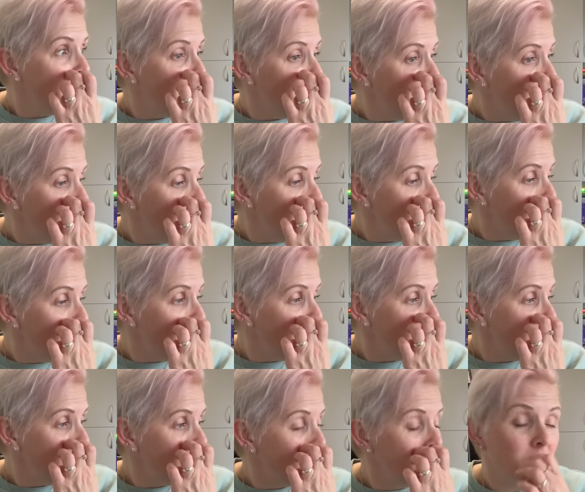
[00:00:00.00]

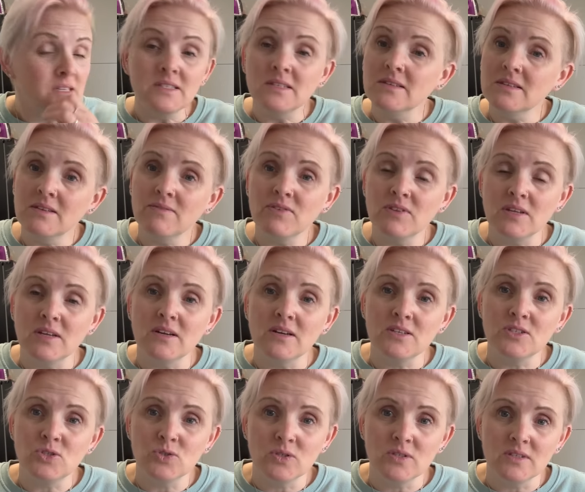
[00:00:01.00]
Yeah, I didn't ever think
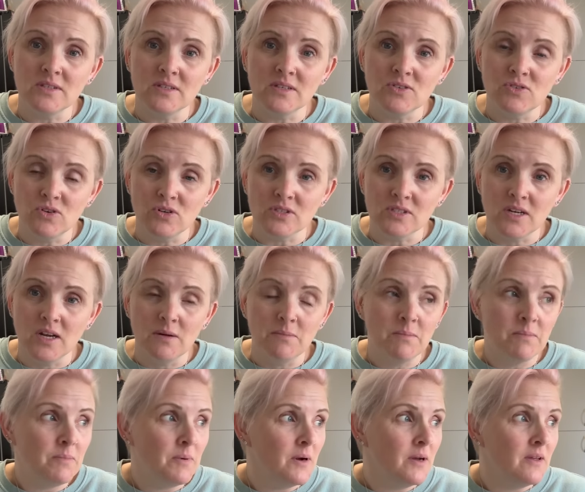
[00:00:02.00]
I'd join the Crocs
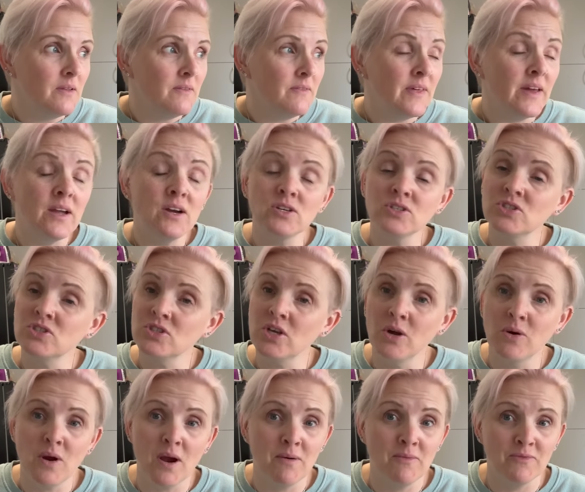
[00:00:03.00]
club, but they are so
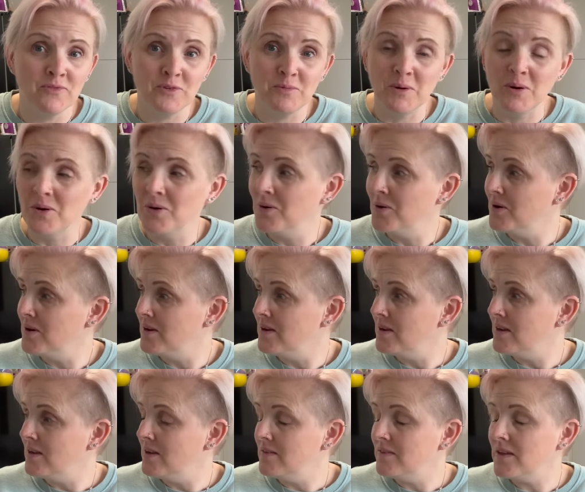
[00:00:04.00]
comfortable.
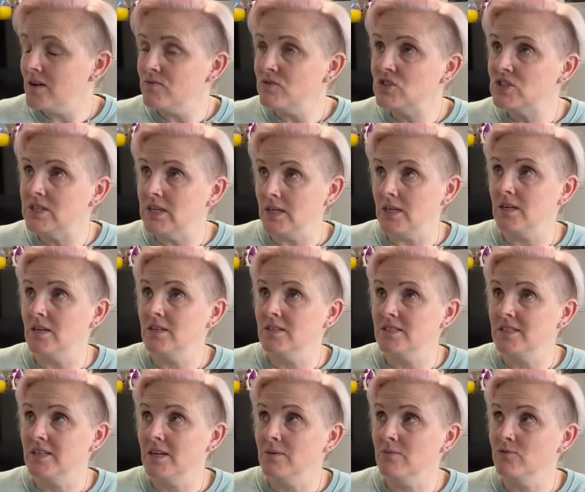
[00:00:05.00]
They're
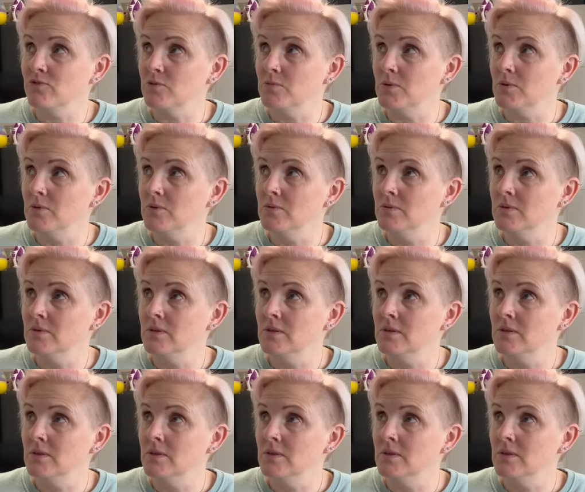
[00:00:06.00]
ridiculously comfortable.